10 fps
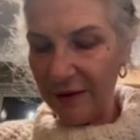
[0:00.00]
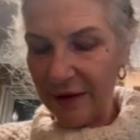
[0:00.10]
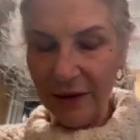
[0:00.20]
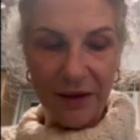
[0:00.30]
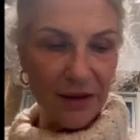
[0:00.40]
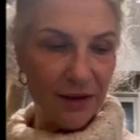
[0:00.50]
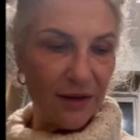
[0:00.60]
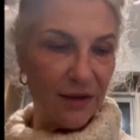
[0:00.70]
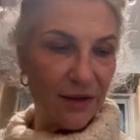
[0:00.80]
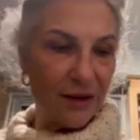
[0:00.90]
It
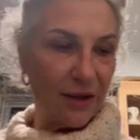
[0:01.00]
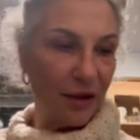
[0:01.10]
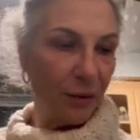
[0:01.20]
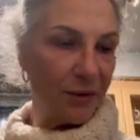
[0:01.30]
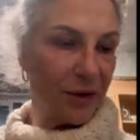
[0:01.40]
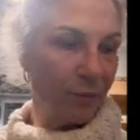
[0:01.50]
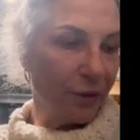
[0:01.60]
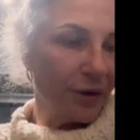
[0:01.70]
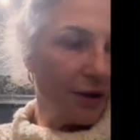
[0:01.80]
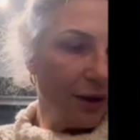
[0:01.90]
is to help
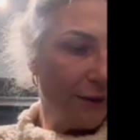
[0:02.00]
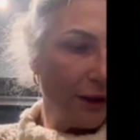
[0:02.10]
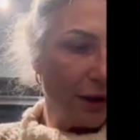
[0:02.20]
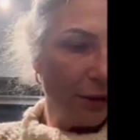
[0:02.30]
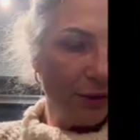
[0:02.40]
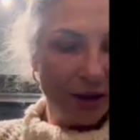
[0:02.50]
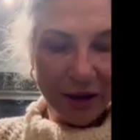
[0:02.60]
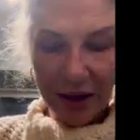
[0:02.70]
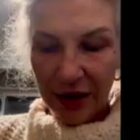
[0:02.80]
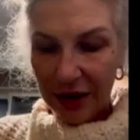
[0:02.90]
support the environment
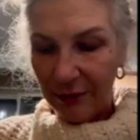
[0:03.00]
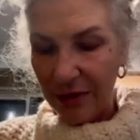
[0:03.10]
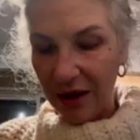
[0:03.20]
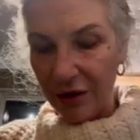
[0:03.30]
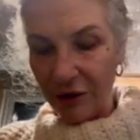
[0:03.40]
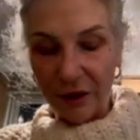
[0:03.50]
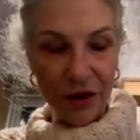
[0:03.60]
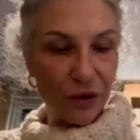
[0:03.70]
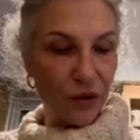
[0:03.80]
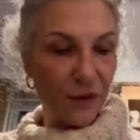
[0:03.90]
and make
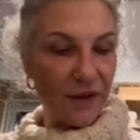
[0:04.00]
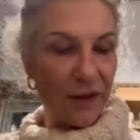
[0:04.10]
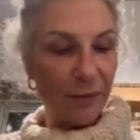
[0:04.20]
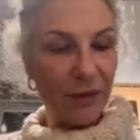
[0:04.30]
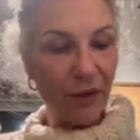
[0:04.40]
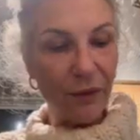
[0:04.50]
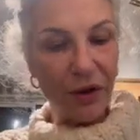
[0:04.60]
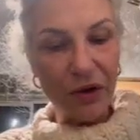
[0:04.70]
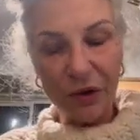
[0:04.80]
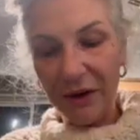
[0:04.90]
greener choices, but the
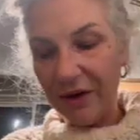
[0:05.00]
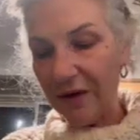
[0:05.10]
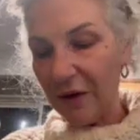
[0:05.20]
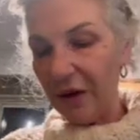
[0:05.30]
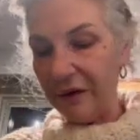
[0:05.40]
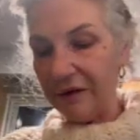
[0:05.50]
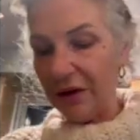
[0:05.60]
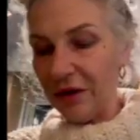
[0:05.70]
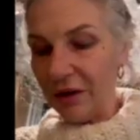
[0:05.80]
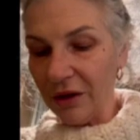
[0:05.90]
greener choices
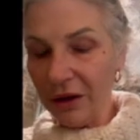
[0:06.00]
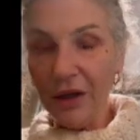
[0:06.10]
often are